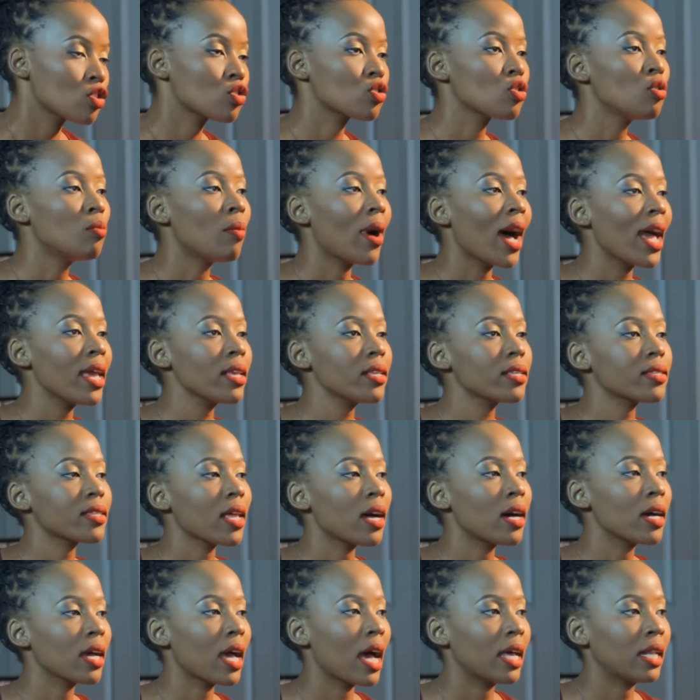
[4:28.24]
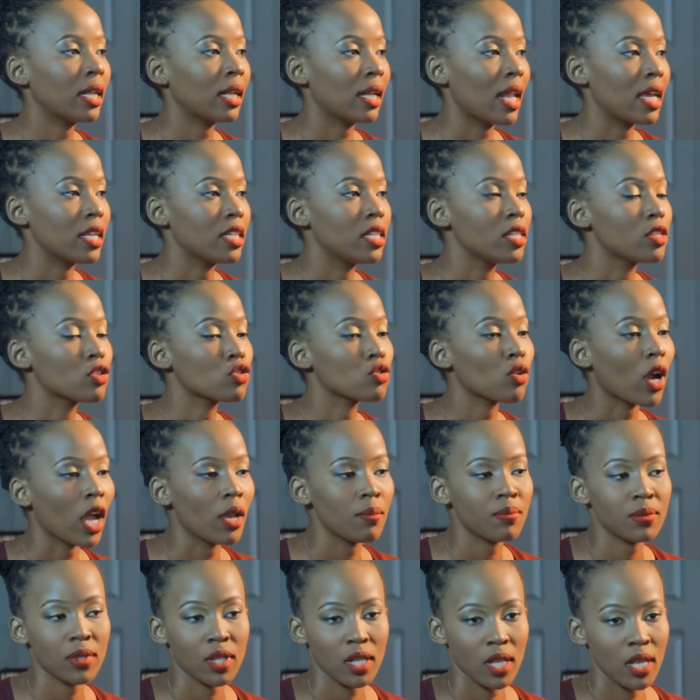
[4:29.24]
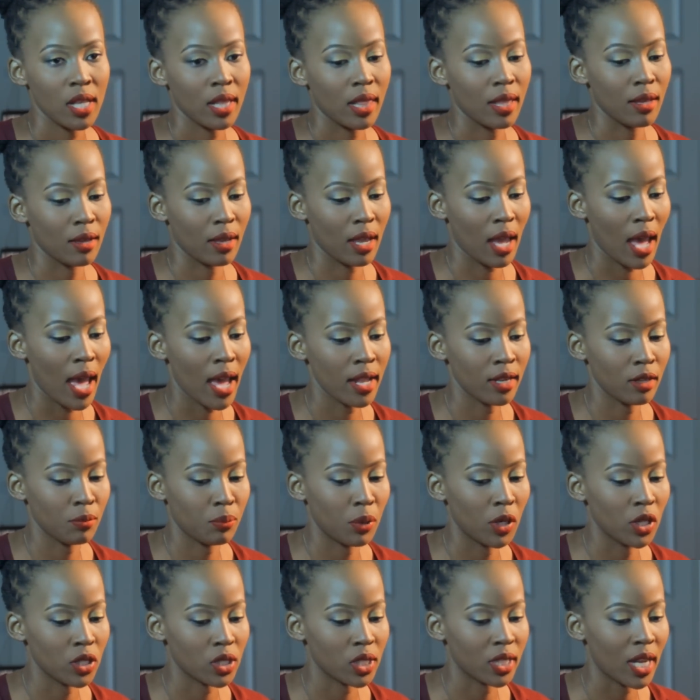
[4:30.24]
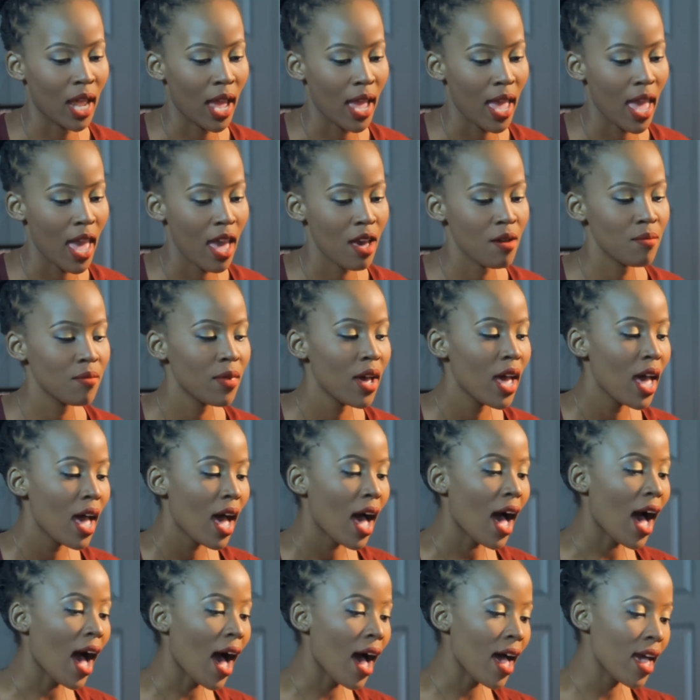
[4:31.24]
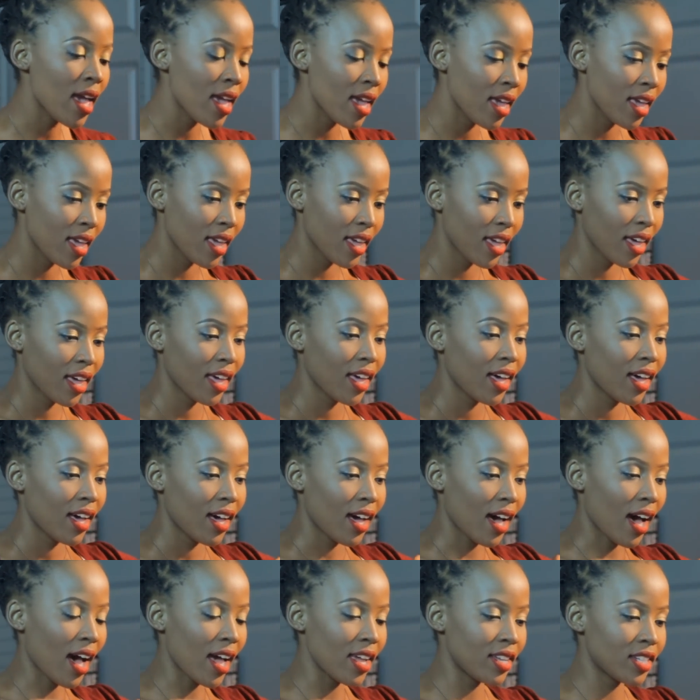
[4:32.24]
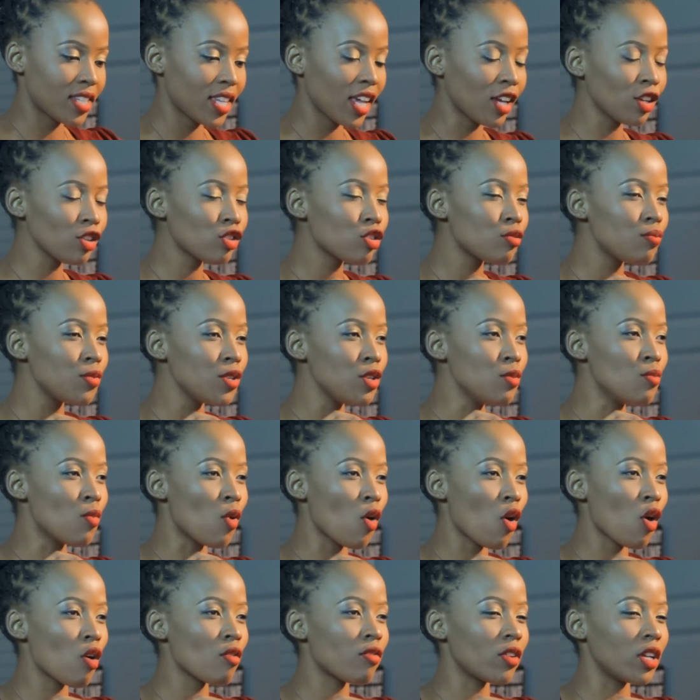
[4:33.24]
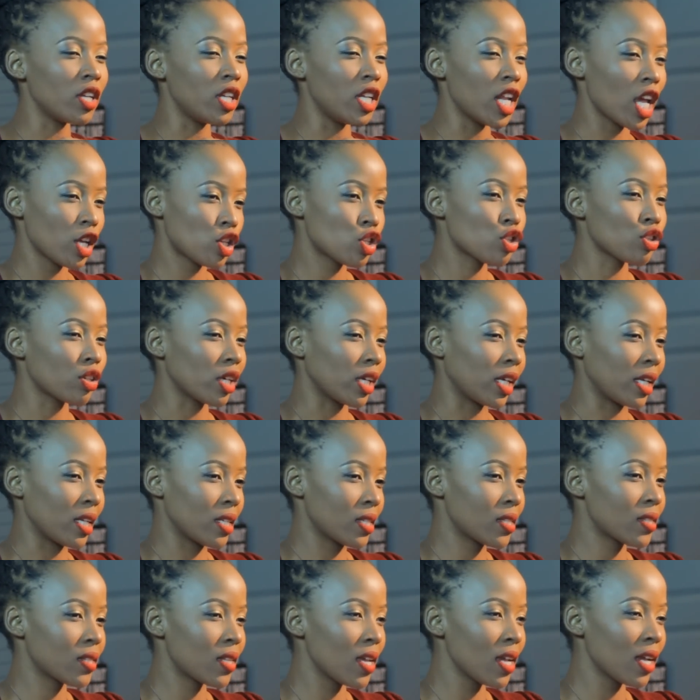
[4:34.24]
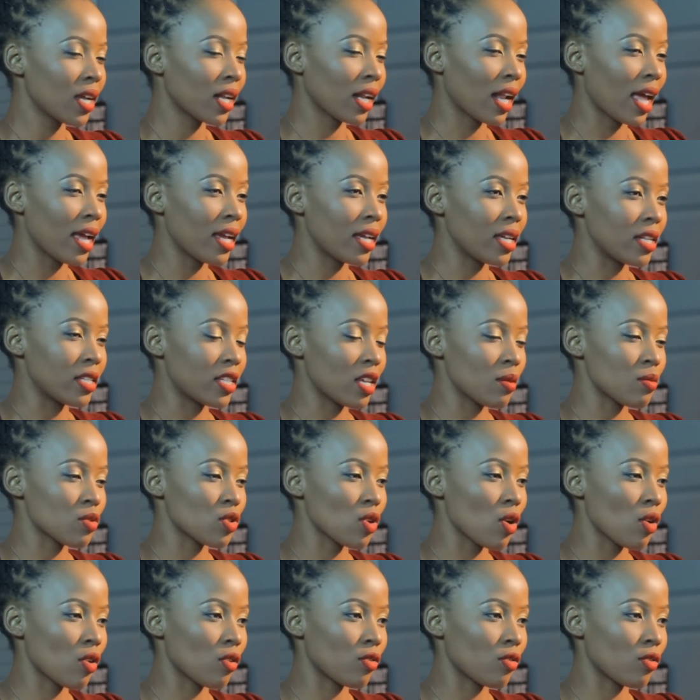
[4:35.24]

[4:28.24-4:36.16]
So my style kind of like describes the kind of person I am. I tend to be more of a naturalistic, like in terms